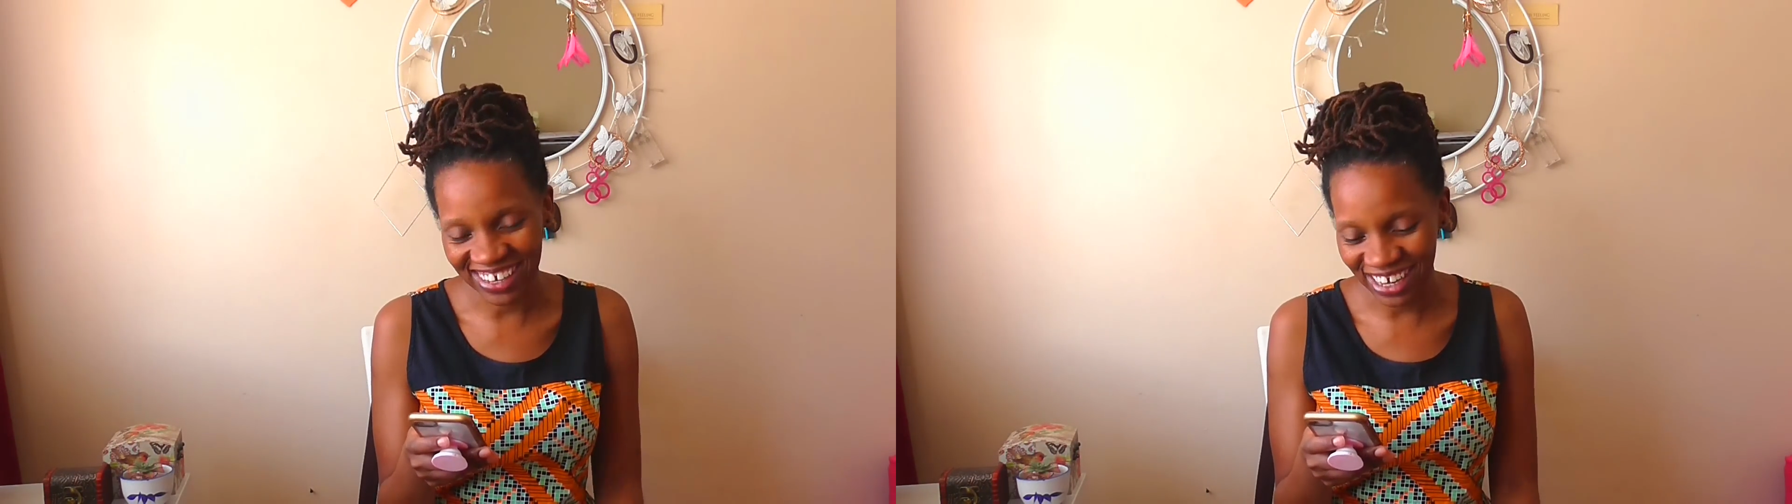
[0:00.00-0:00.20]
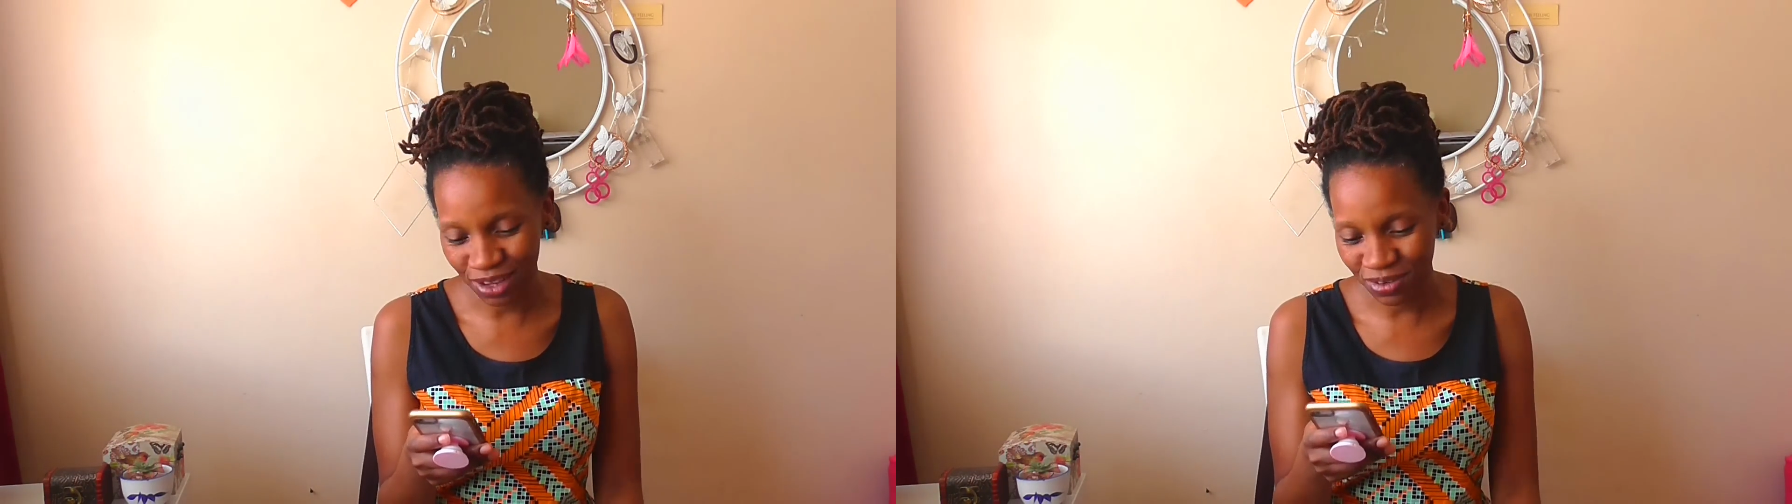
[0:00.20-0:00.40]

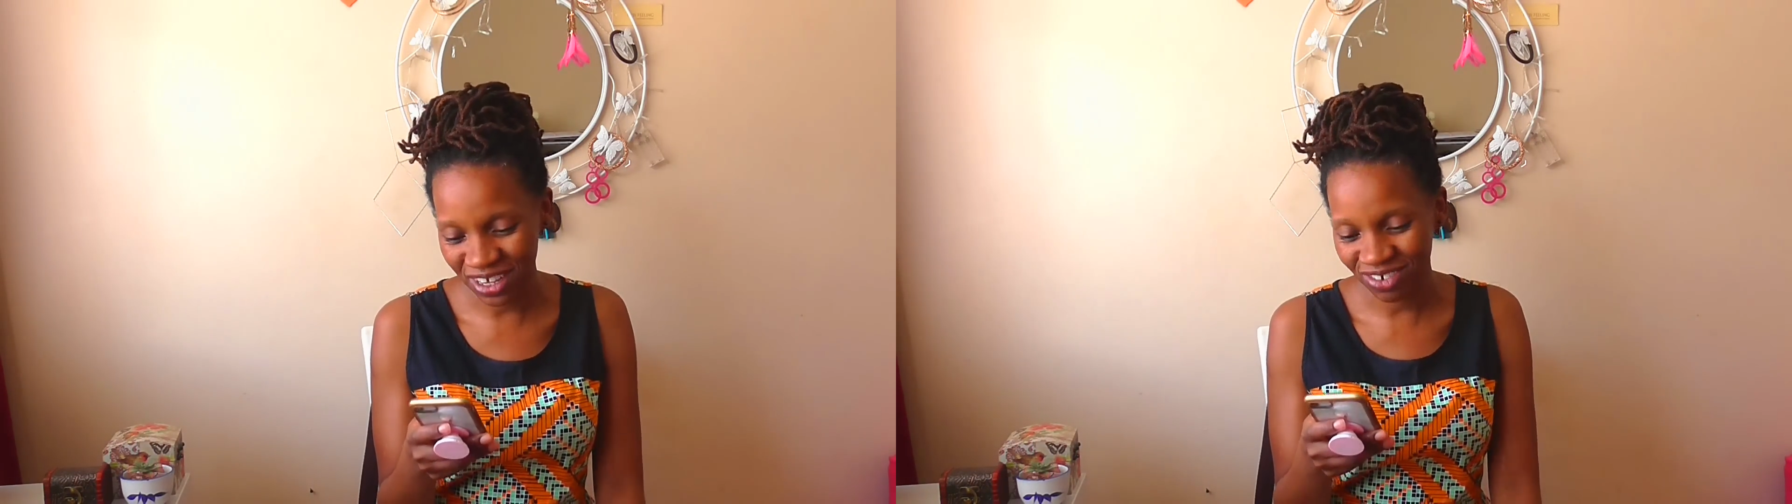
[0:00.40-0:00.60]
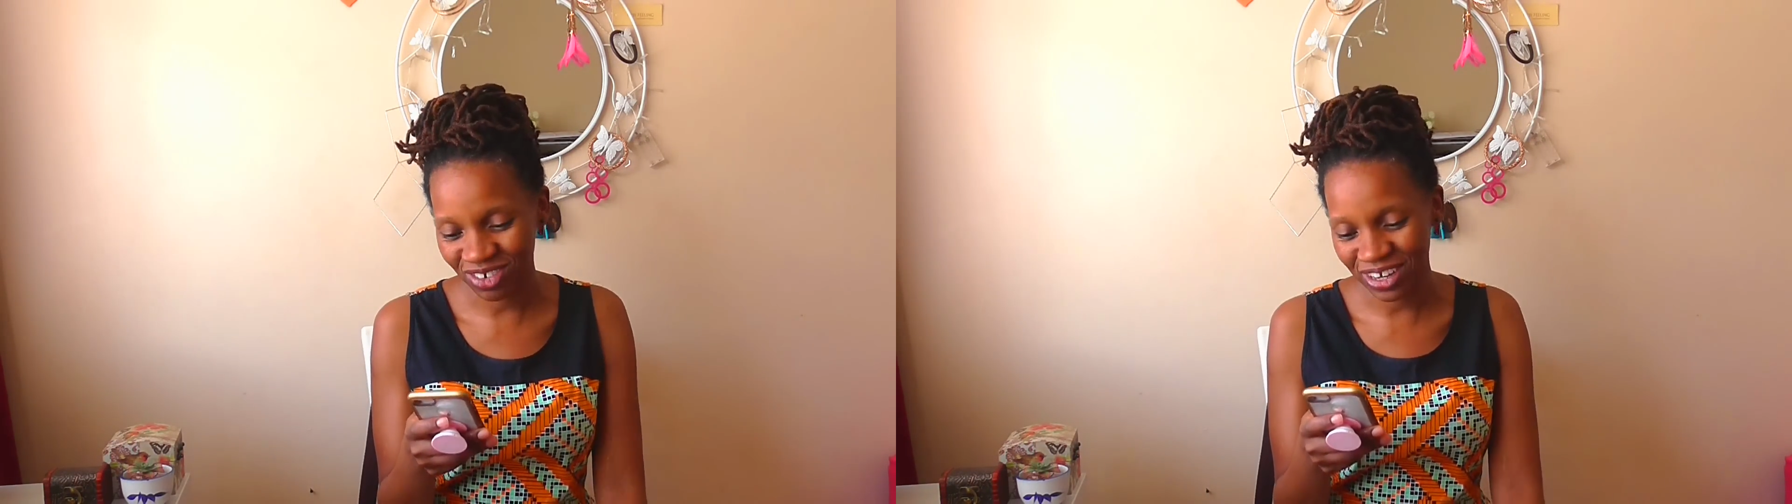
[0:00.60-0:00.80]
and I'll
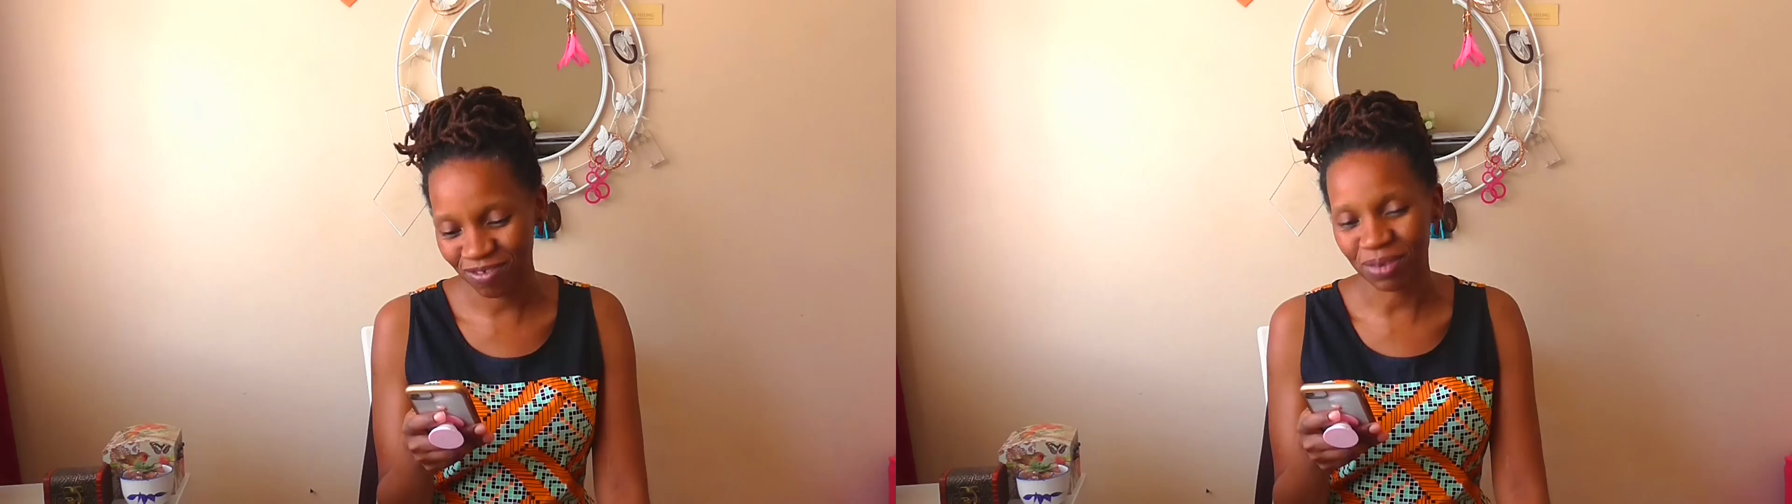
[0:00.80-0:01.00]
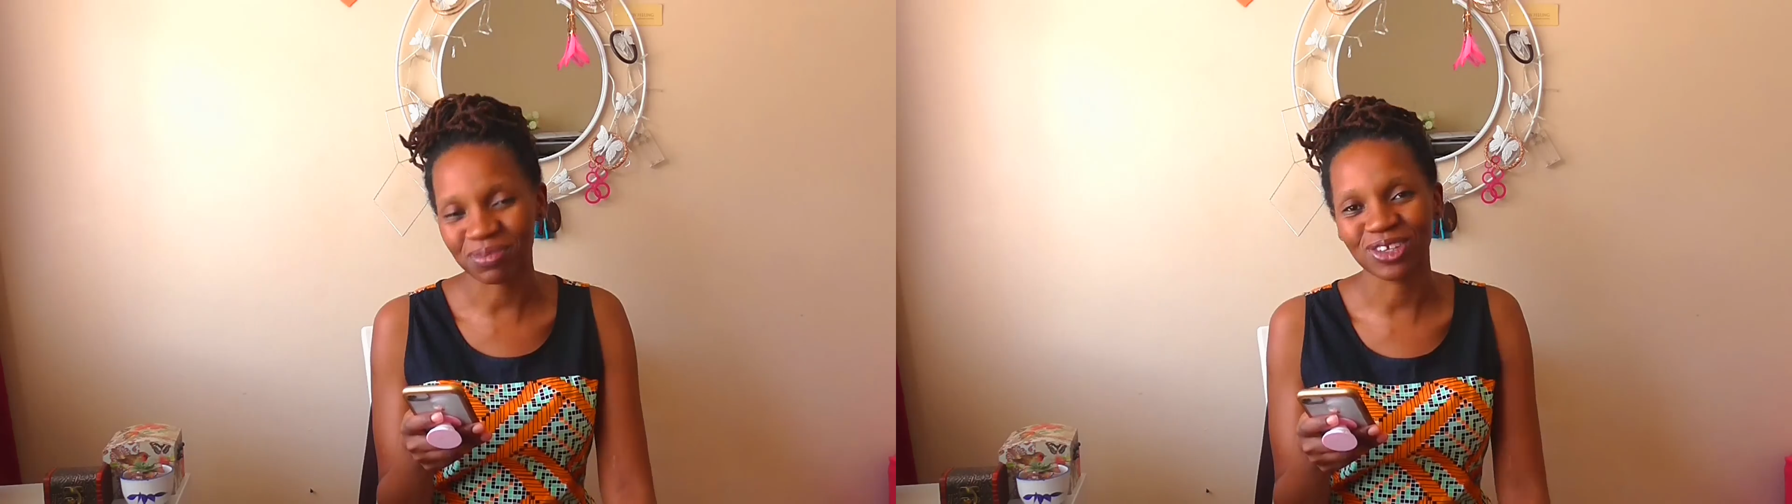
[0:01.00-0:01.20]
be reading
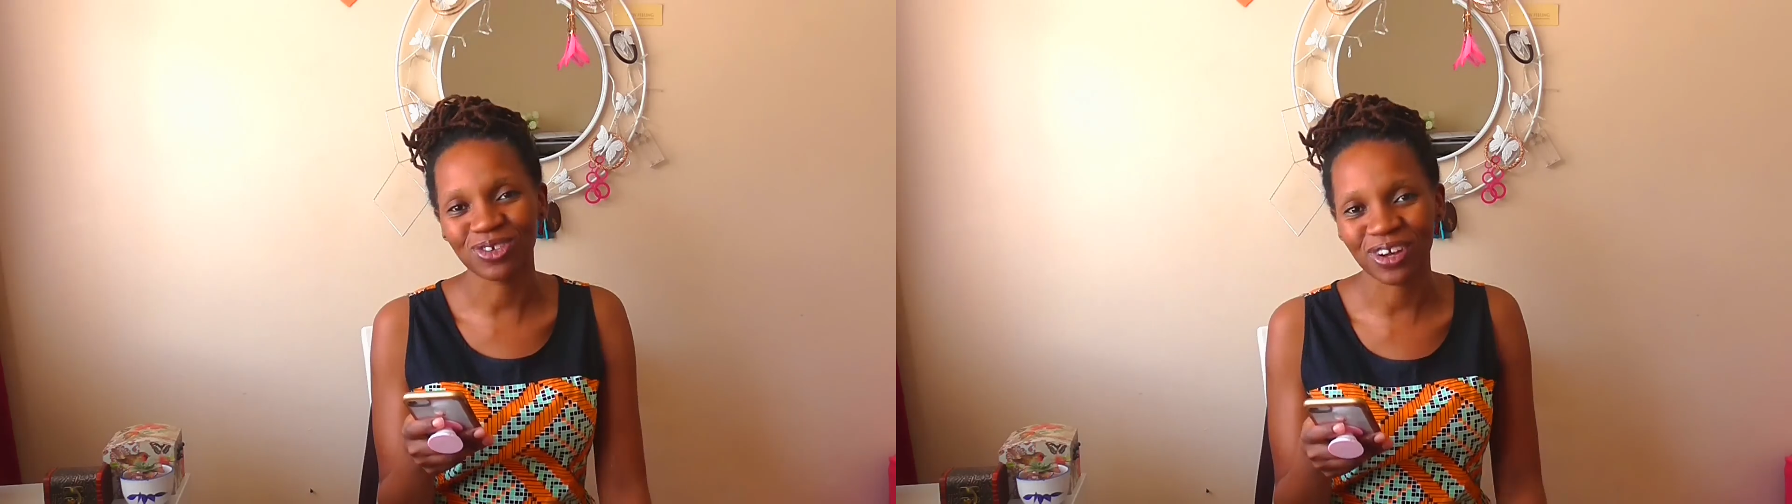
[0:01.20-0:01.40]
from the New